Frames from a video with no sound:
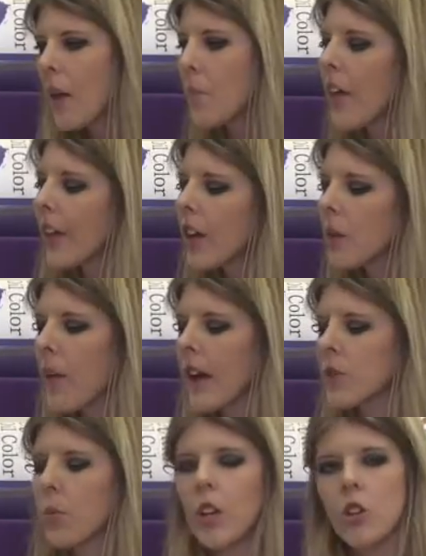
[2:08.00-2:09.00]
Um, they look
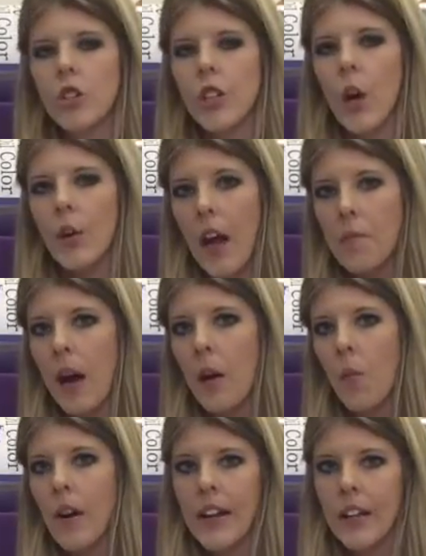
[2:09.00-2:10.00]
best when you just go down by
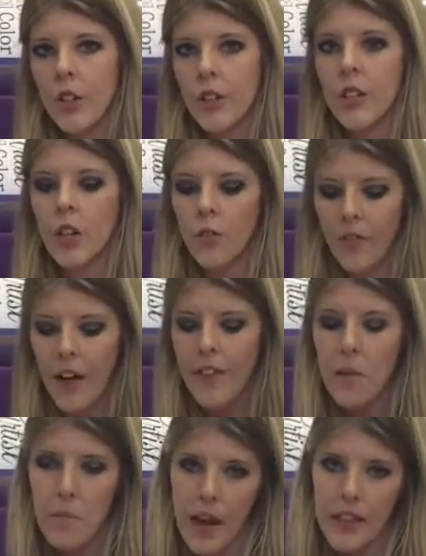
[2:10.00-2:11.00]
one inches and you'll
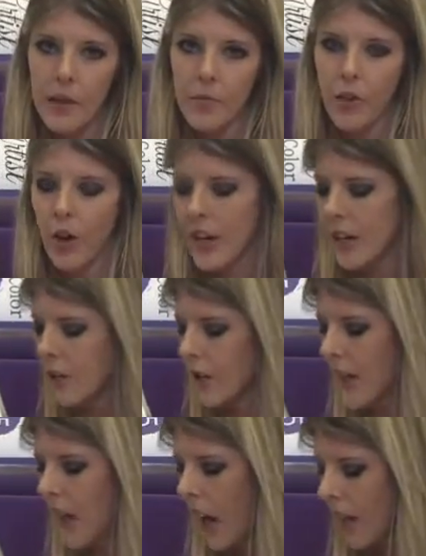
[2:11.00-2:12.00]
find they make them for each
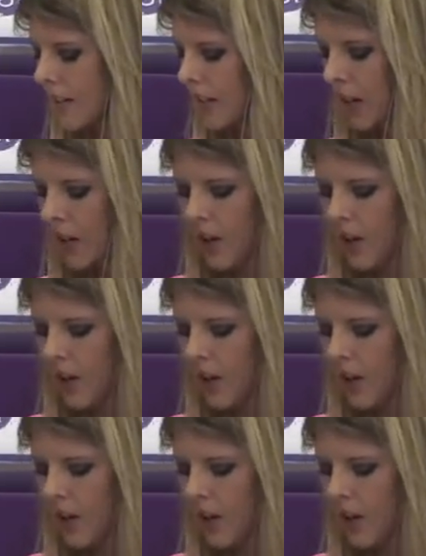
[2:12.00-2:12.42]
size.